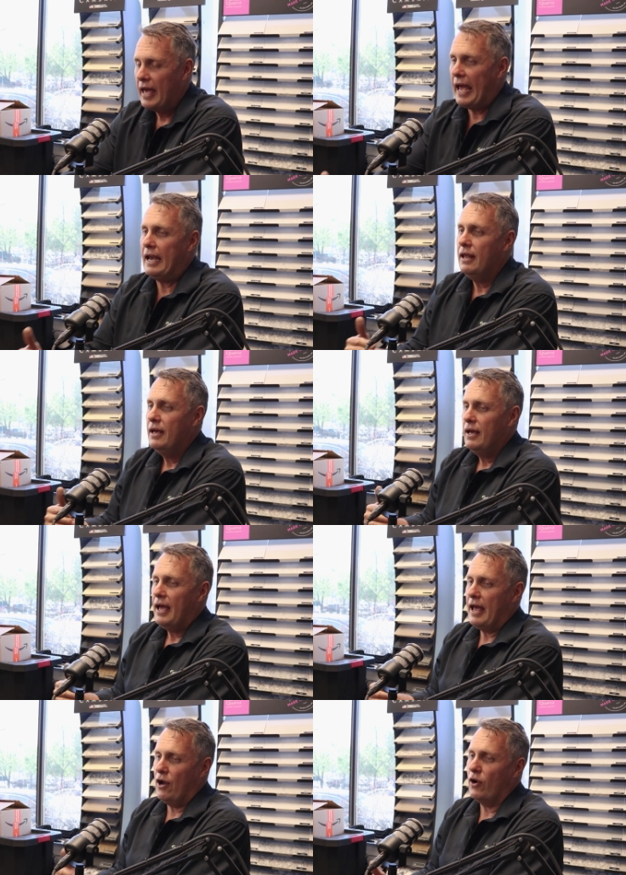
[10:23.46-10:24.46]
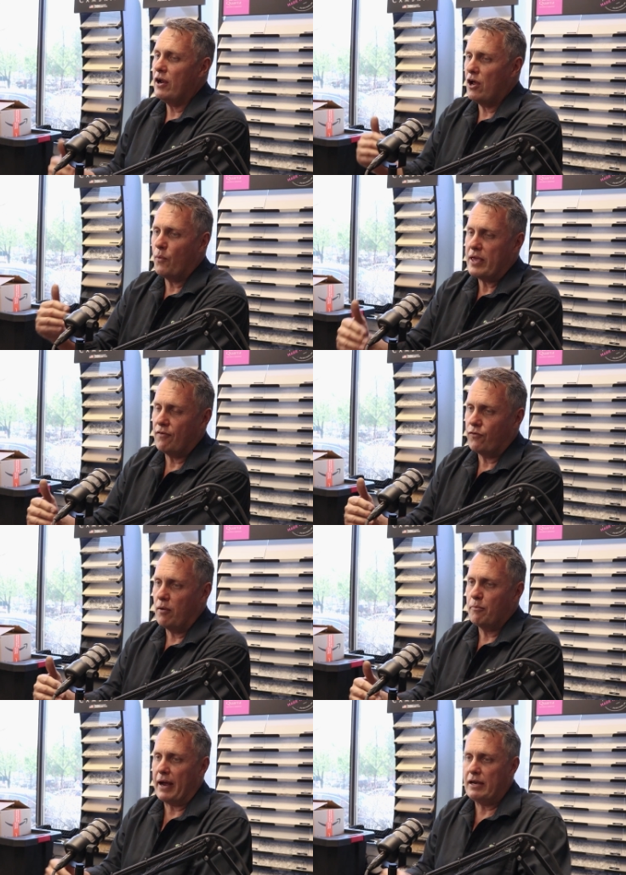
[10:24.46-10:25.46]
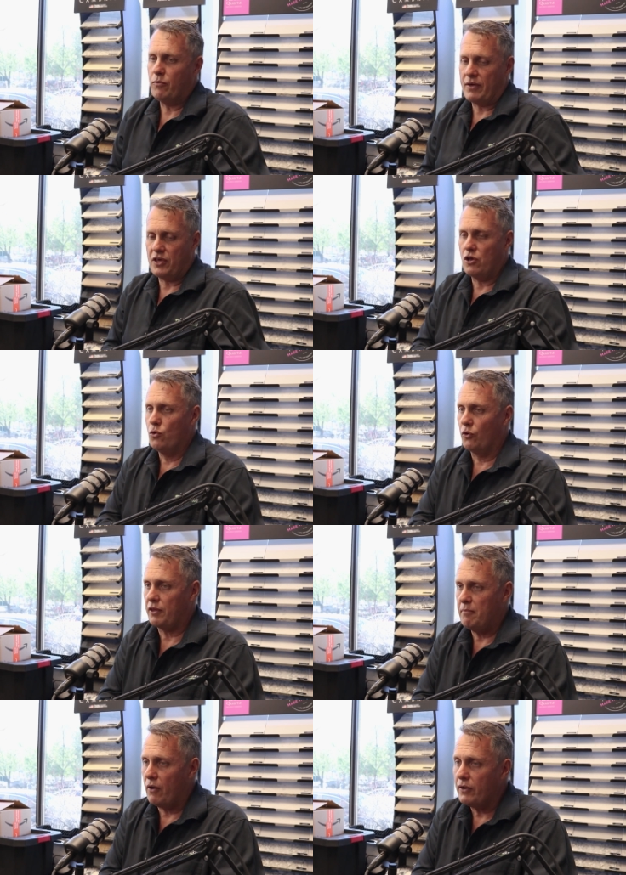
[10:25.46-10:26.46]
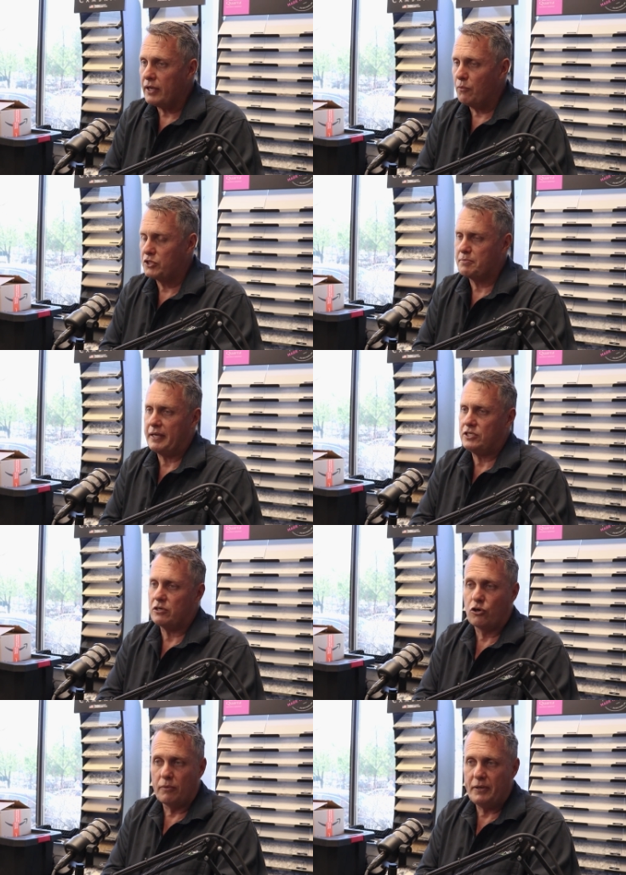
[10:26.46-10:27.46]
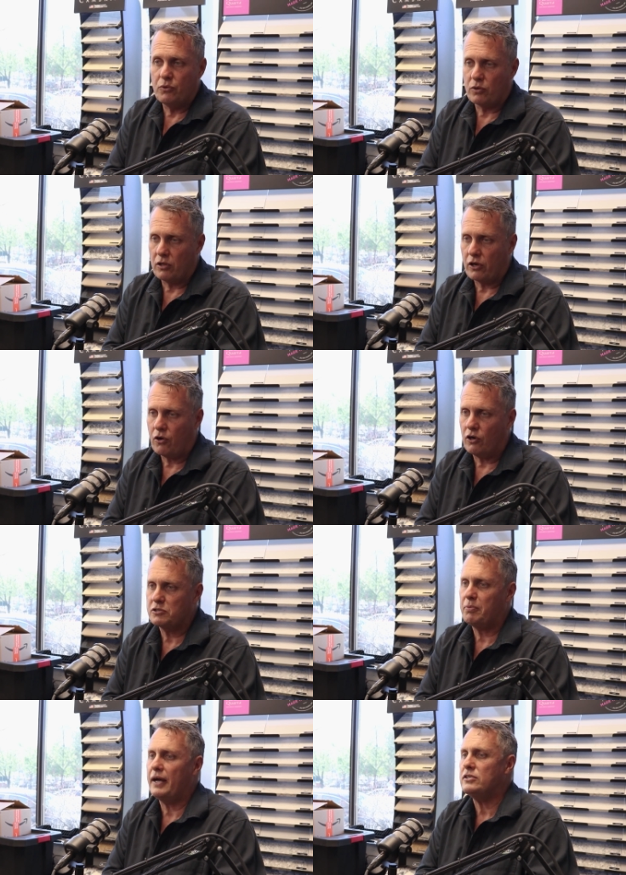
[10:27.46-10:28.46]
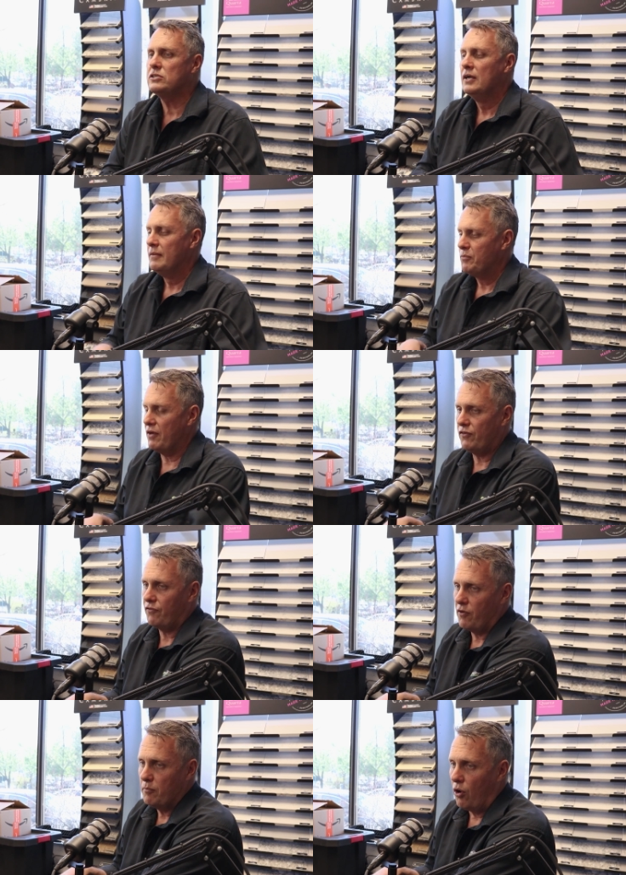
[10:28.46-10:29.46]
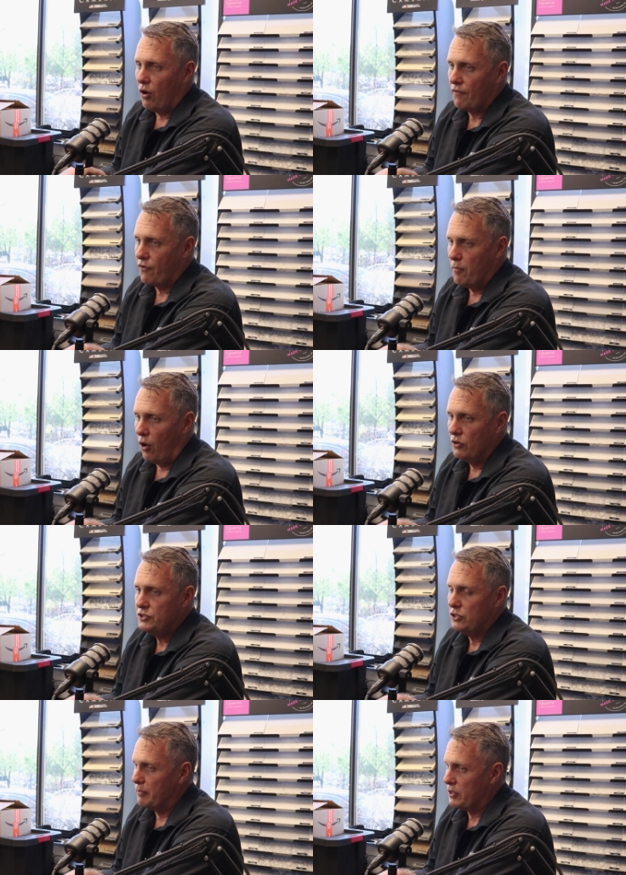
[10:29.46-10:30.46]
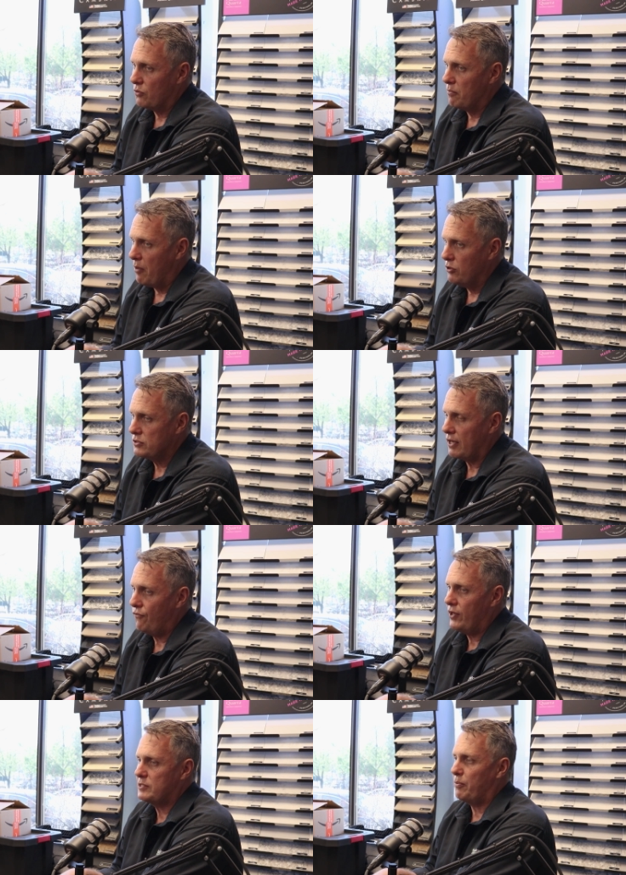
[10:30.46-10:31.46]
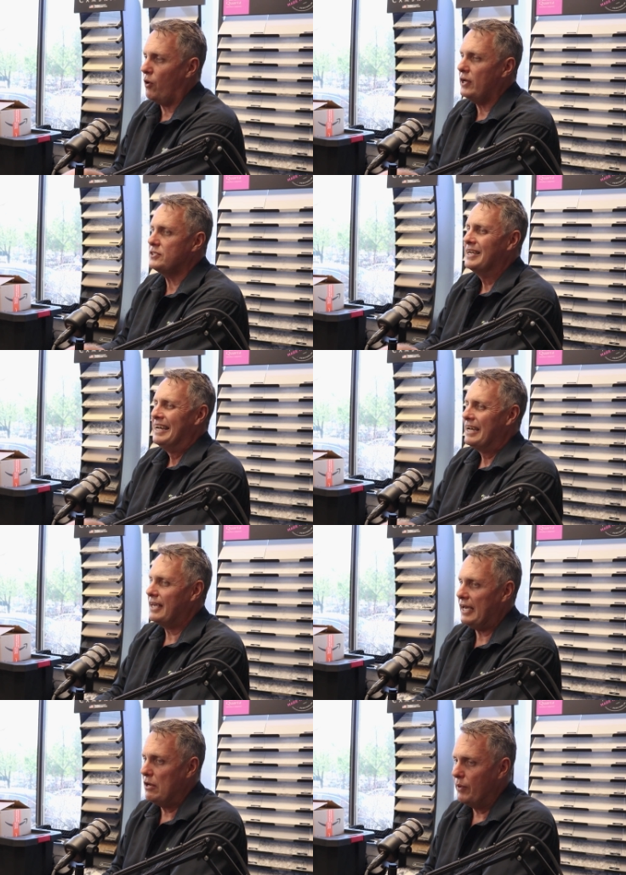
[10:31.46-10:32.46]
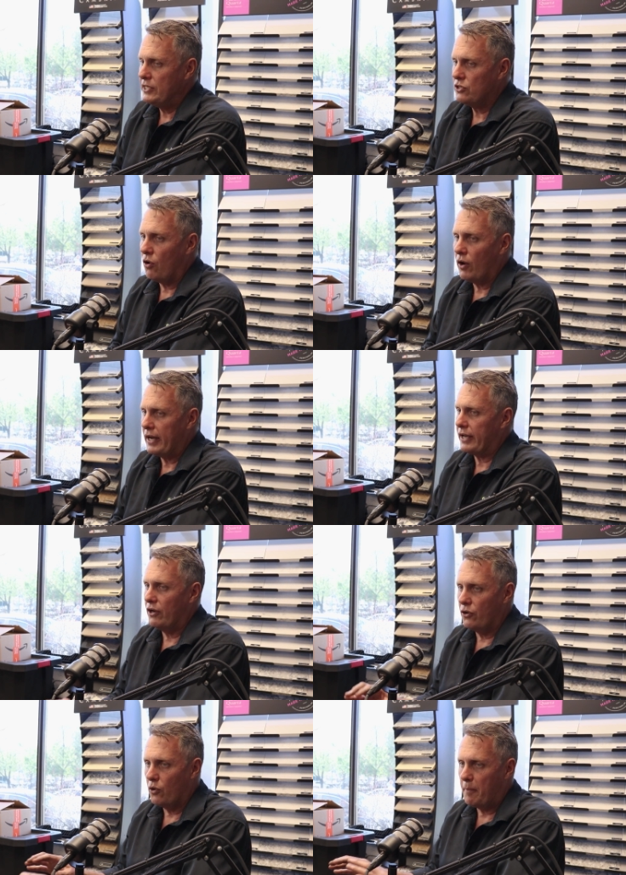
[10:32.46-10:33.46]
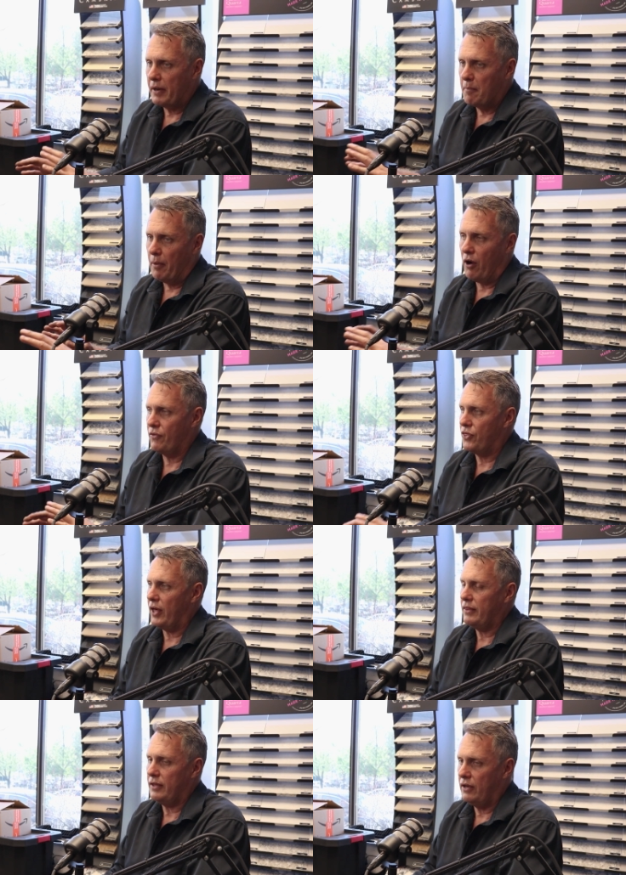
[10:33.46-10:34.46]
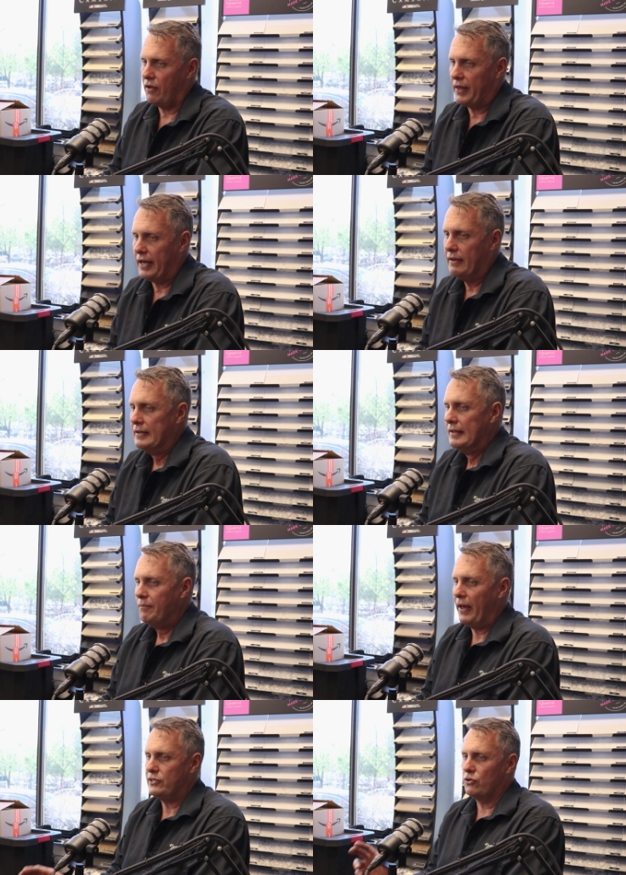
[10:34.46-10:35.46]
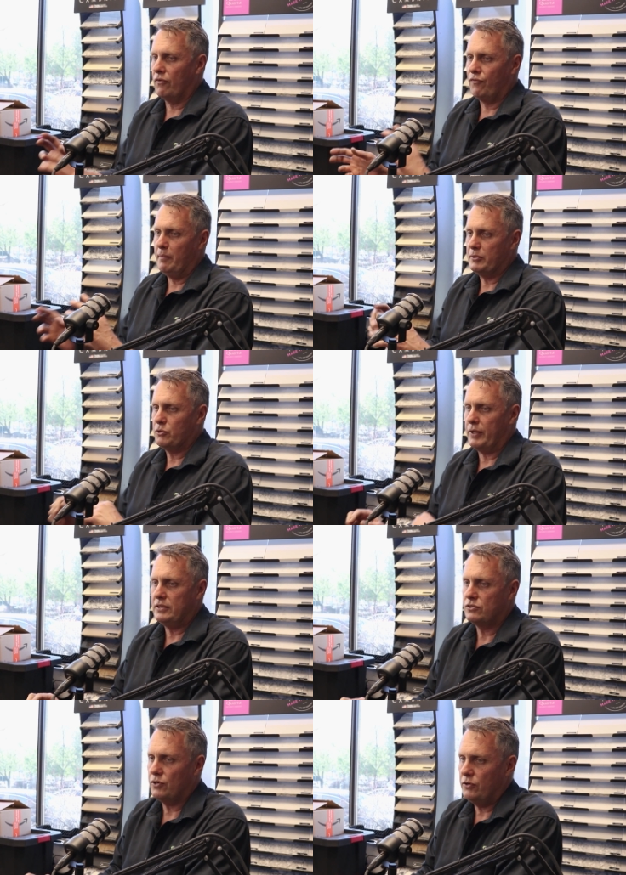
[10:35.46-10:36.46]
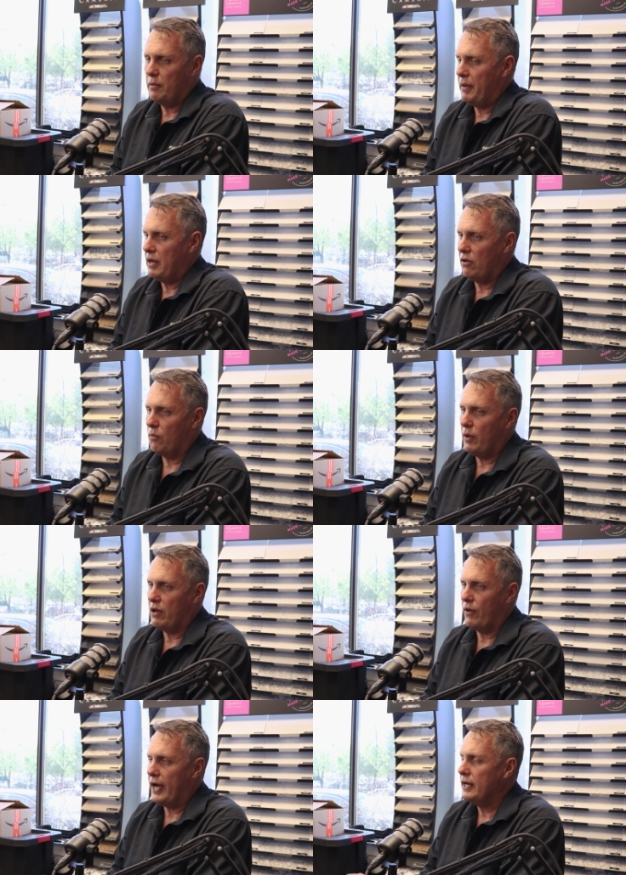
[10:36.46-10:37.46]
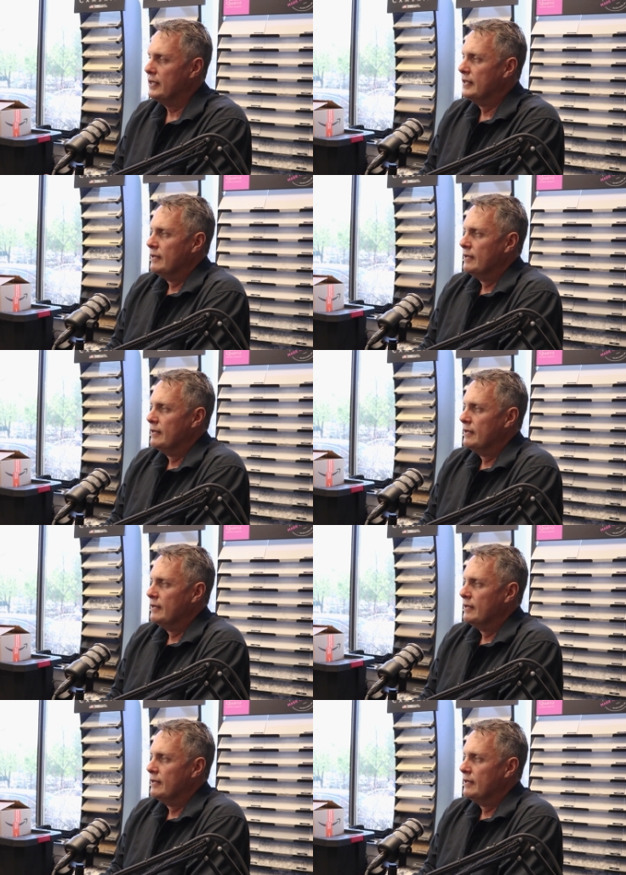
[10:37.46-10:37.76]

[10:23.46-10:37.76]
And and I don't know where you're from, Braden, whether you're North America, which means you could be doing a lot of cost plus. If you're from uh, from Oz, you'll be doing mostly fixed price. Kiwis kind of can do a bit of both. you know, they they sort of flip between the two depending on where you're at.